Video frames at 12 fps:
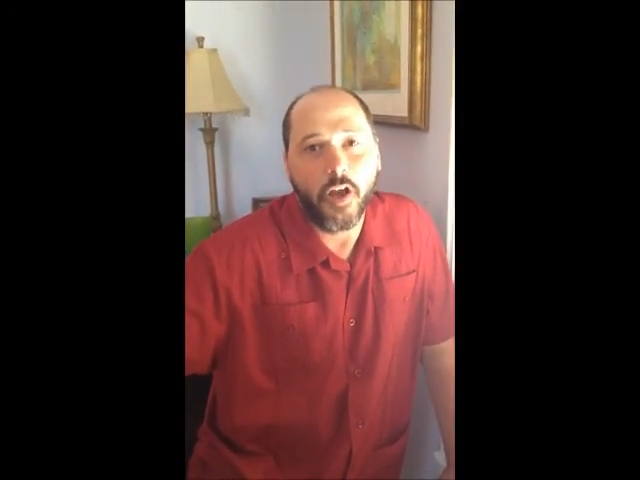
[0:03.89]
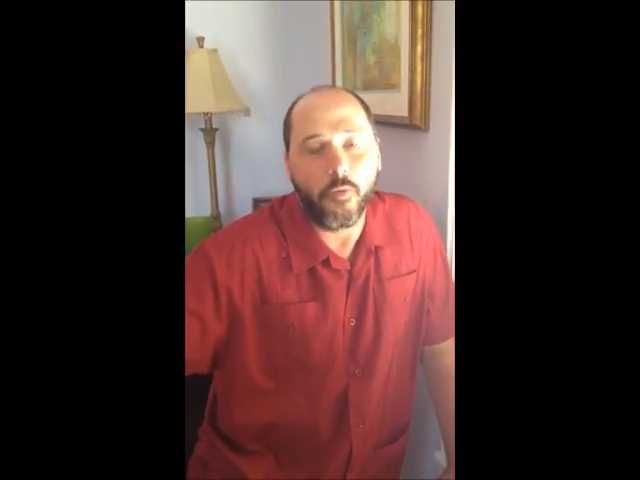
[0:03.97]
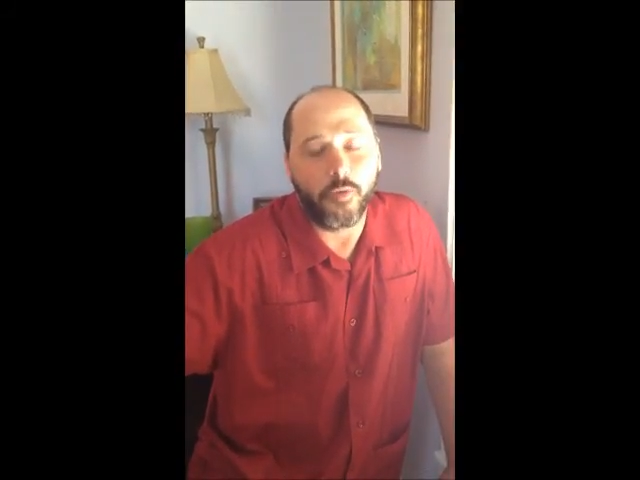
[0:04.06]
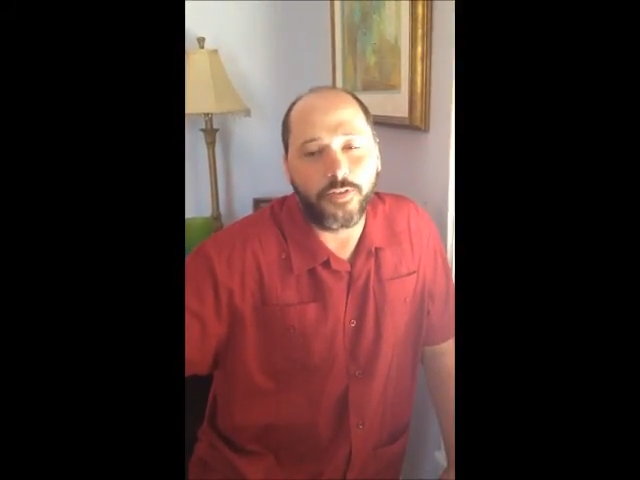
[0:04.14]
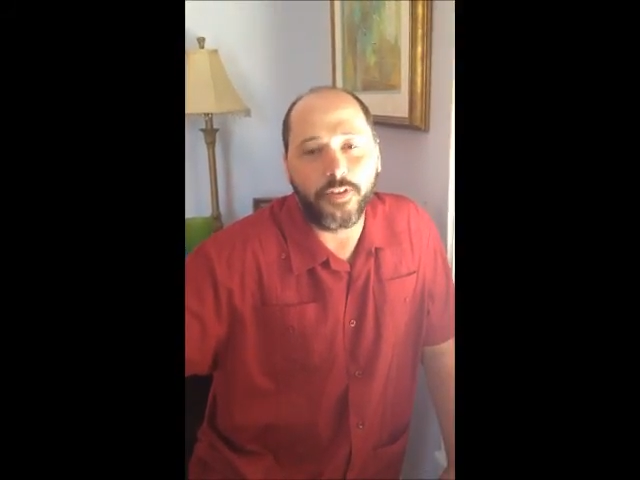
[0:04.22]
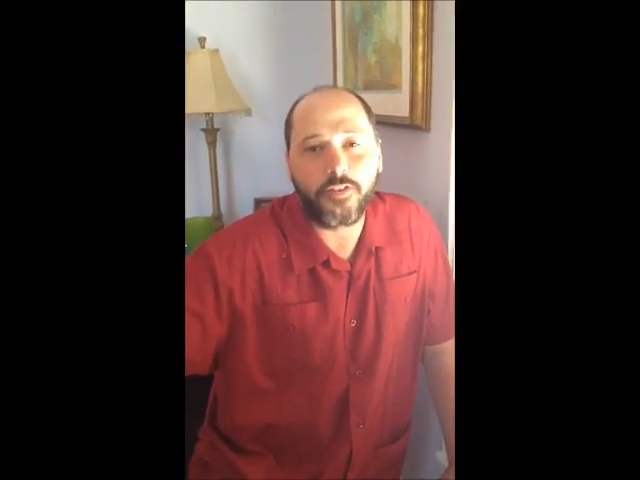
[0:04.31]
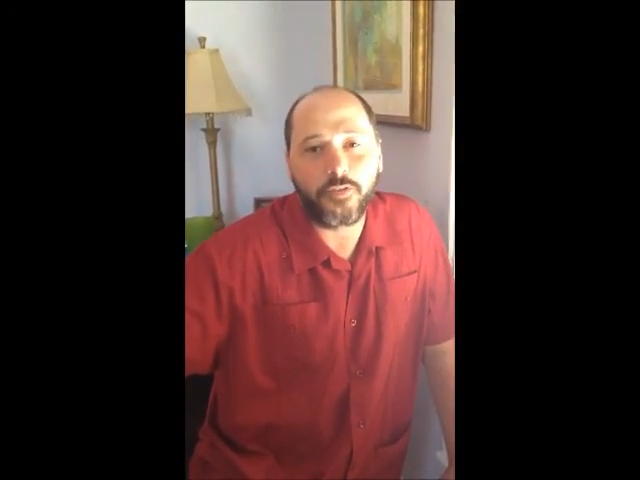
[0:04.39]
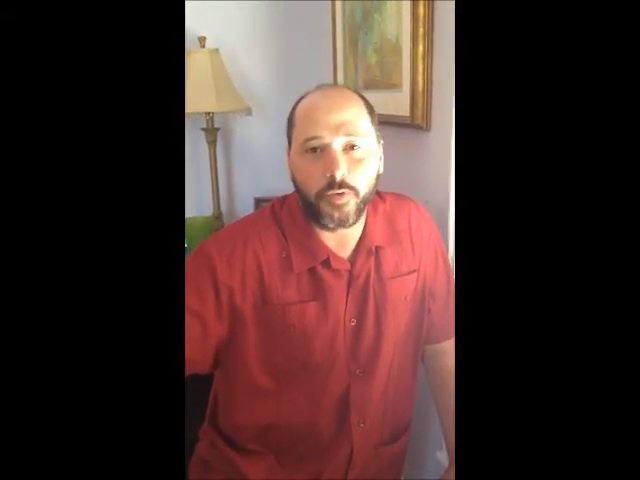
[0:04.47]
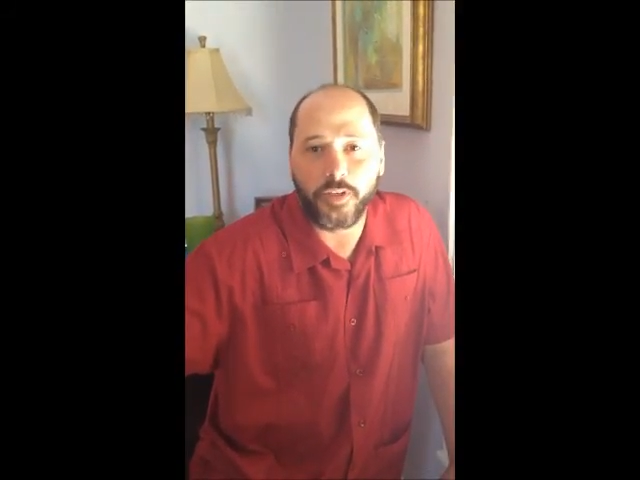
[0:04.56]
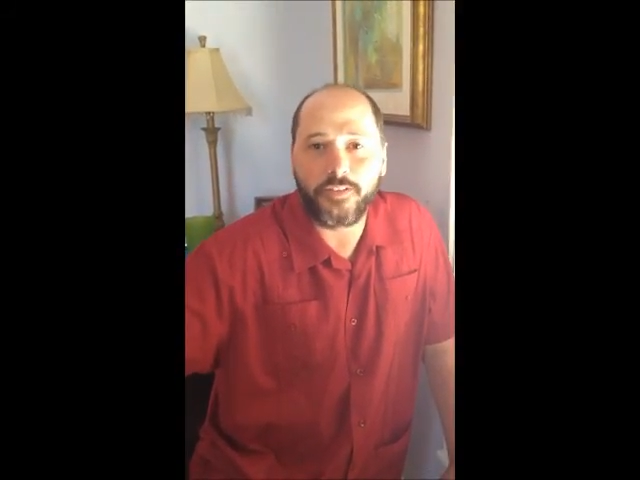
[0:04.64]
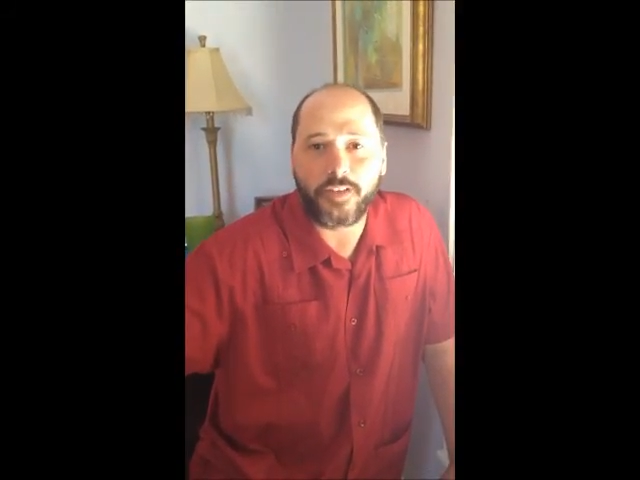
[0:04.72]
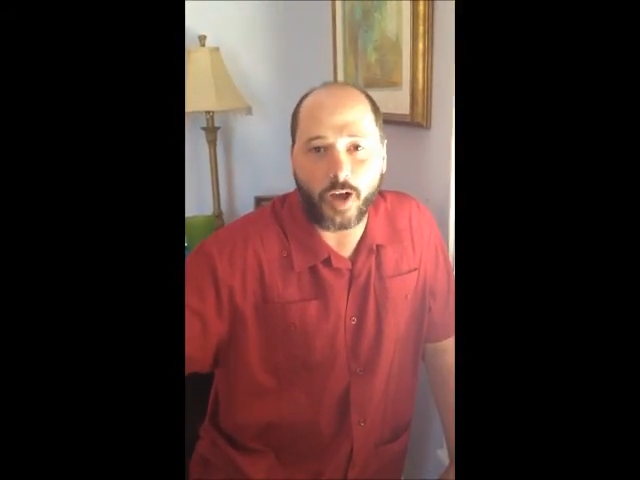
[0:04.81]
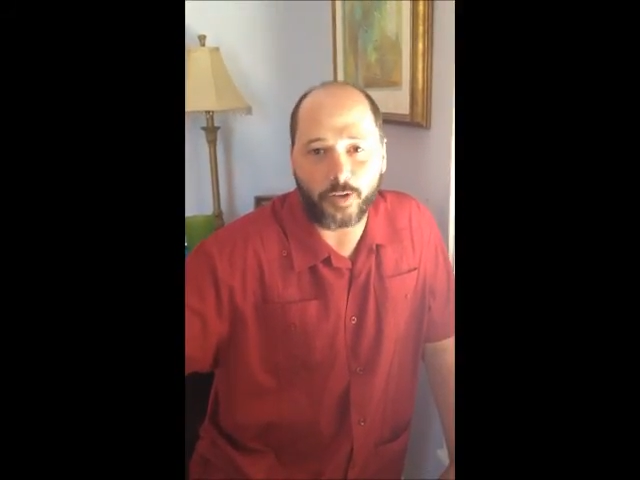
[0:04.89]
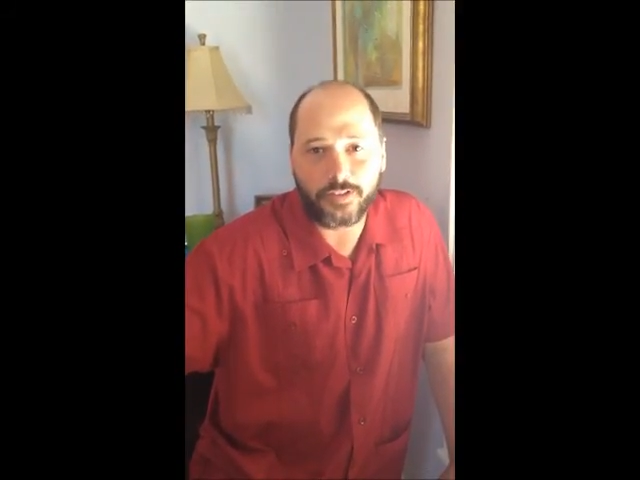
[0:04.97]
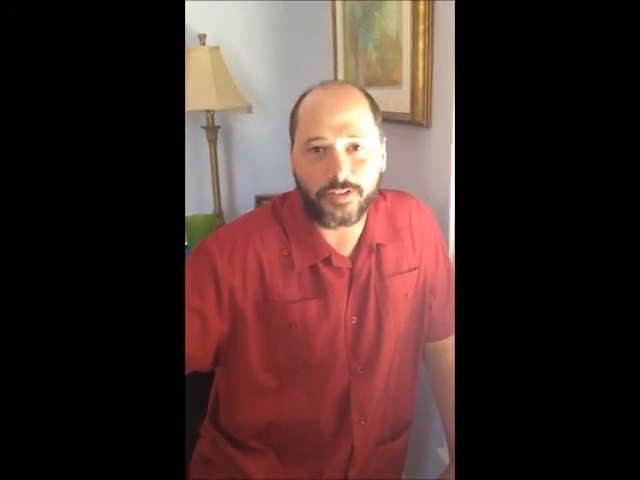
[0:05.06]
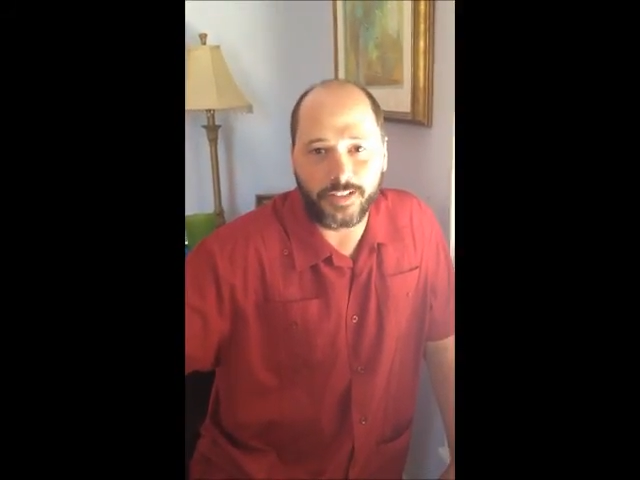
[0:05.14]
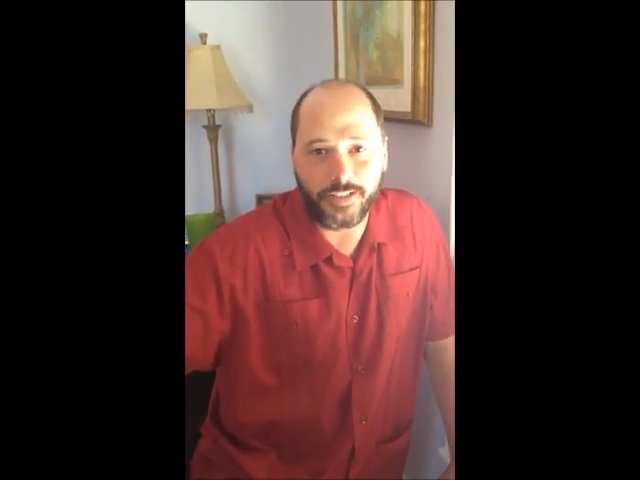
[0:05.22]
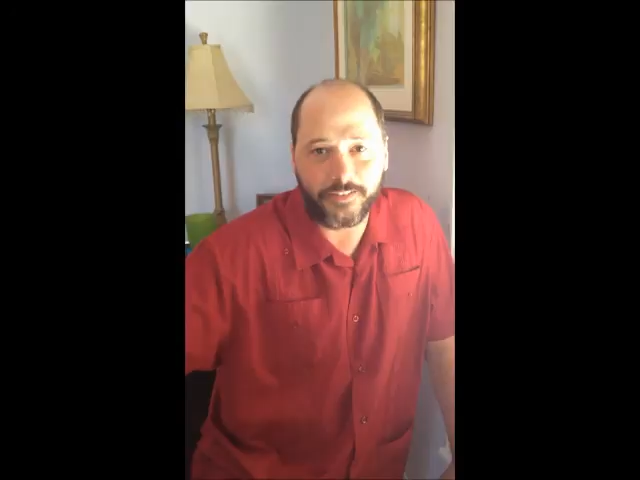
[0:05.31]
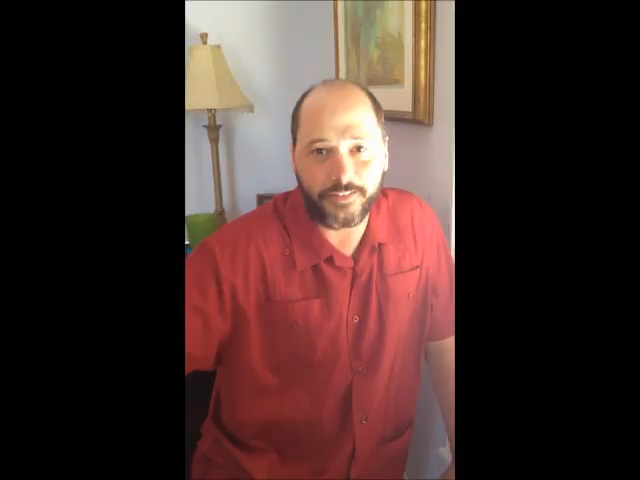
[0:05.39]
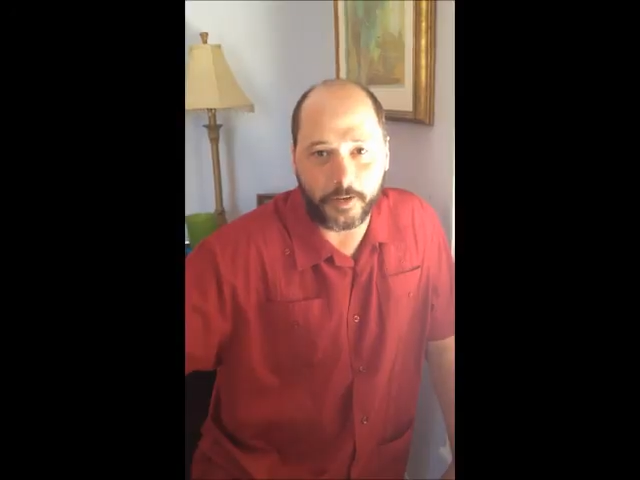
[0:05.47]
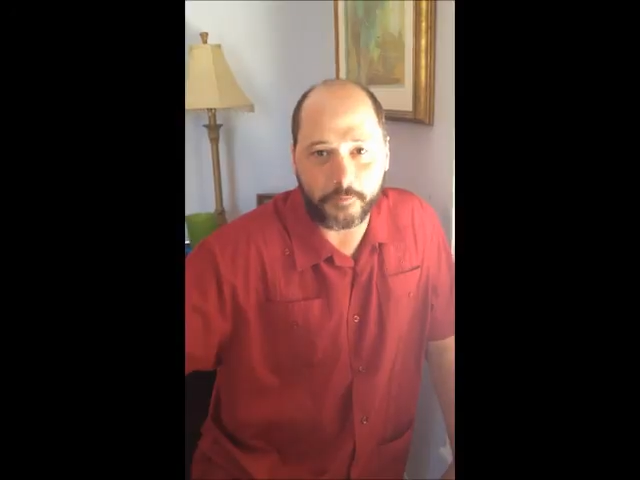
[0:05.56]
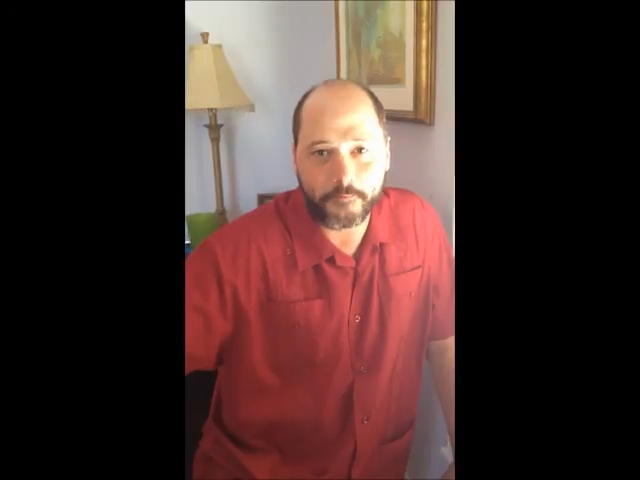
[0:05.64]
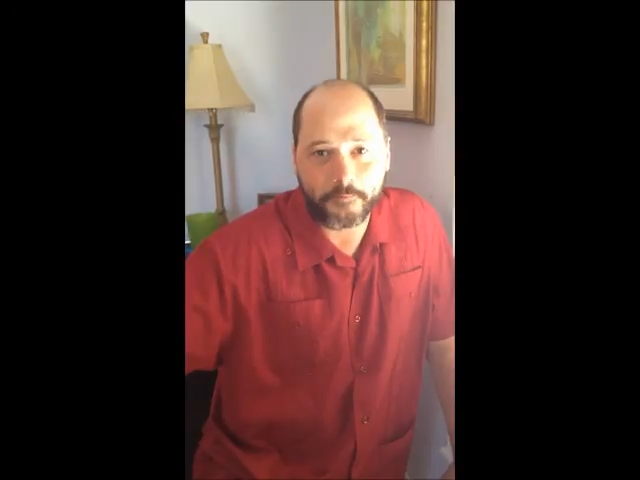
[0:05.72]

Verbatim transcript: with this week's house cleaning tip.